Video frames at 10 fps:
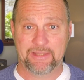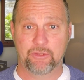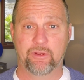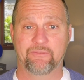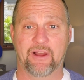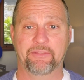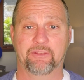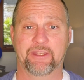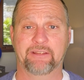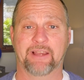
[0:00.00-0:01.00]
You can find the
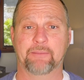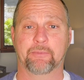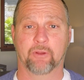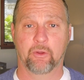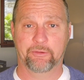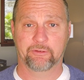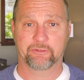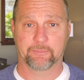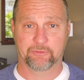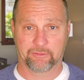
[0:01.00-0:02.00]
link down below in the
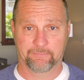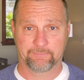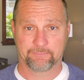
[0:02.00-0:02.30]
description.